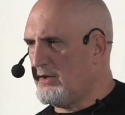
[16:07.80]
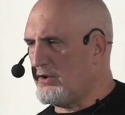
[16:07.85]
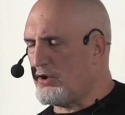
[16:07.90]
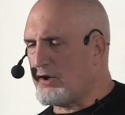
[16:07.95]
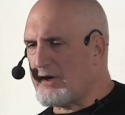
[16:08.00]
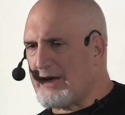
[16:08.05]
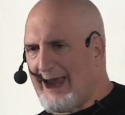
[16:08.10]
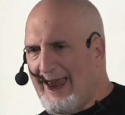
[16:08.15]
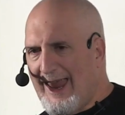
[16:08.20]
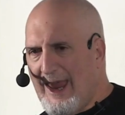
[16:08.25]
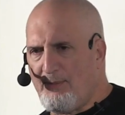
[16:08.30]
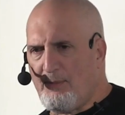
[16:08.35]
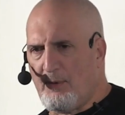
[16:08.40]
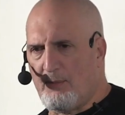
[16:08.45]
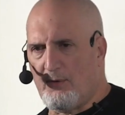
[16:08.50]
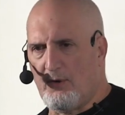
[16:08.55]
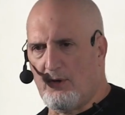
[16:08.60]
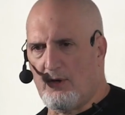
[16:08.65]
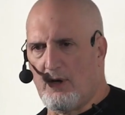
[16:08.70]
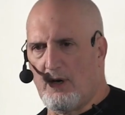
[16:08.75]
They're
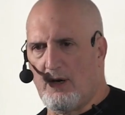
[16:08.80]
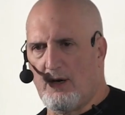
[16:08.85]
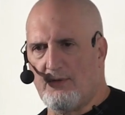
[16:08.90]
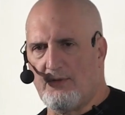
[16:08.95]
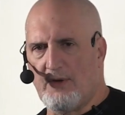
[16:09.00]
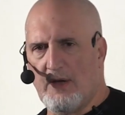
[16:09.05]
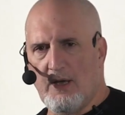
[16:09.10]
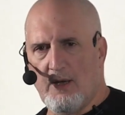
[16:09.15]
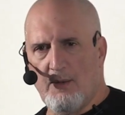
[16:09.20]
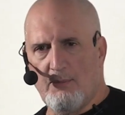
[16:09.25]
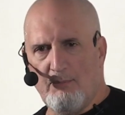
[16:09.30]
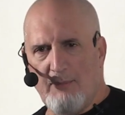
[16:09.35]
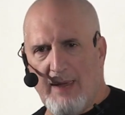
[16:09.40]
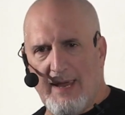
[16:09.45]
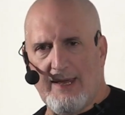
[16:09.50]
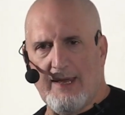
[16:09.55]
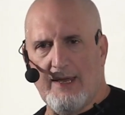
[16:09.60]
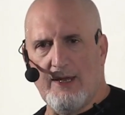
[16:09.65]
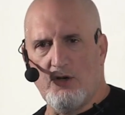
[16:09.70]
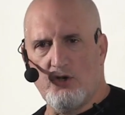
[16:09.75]
capable of
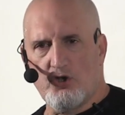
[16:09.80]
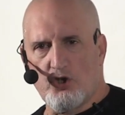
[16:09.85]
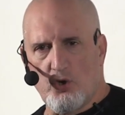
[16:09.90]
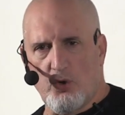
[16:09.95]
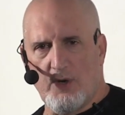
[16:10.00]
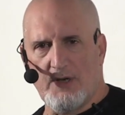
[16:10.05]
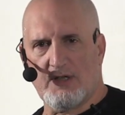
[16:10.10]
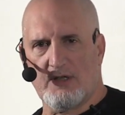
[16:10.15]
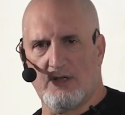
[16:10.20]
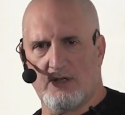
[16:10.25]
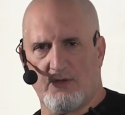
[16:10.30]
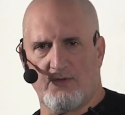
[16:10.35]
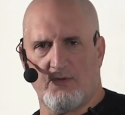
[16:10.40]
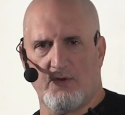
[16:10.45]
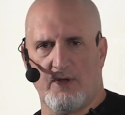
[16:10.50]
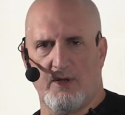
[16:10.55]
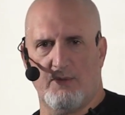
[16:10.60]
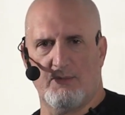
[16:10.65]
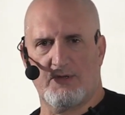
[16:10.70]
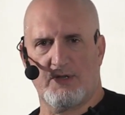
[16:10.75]
making choices
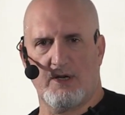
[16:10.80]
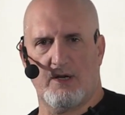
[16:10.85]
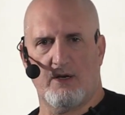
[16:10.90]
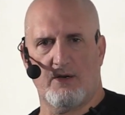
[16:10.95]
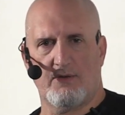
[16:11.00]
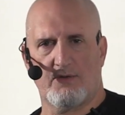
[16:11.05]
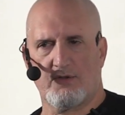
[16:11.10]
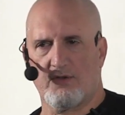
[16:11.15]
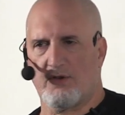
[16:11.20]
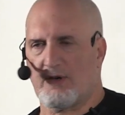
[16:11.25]
for themselves.